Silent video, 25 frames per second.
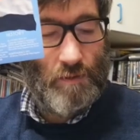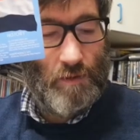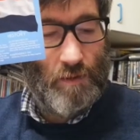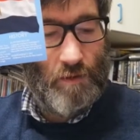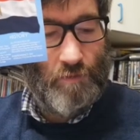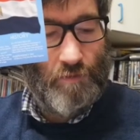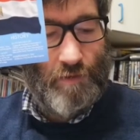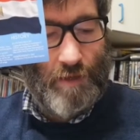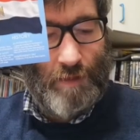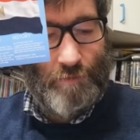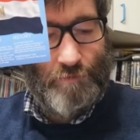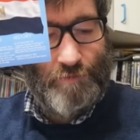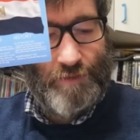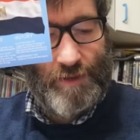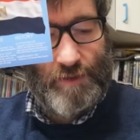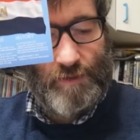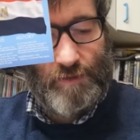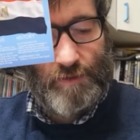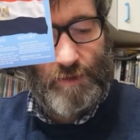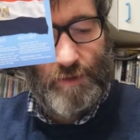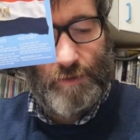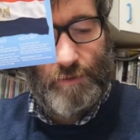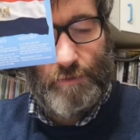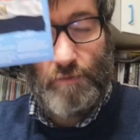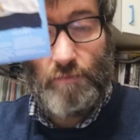
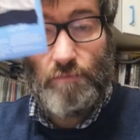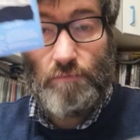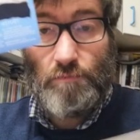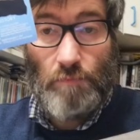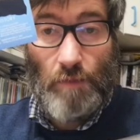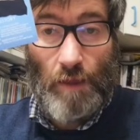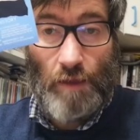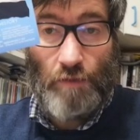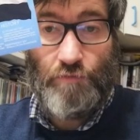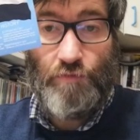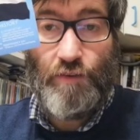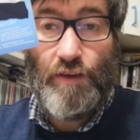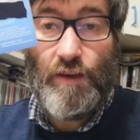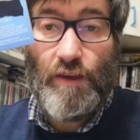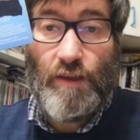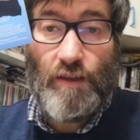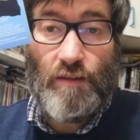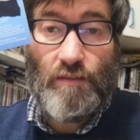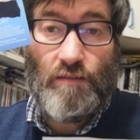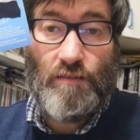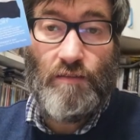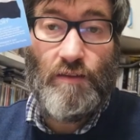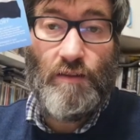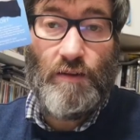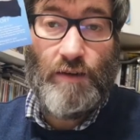Levaveta, I think
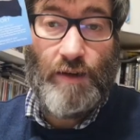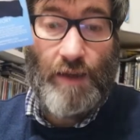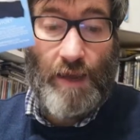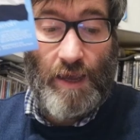it's the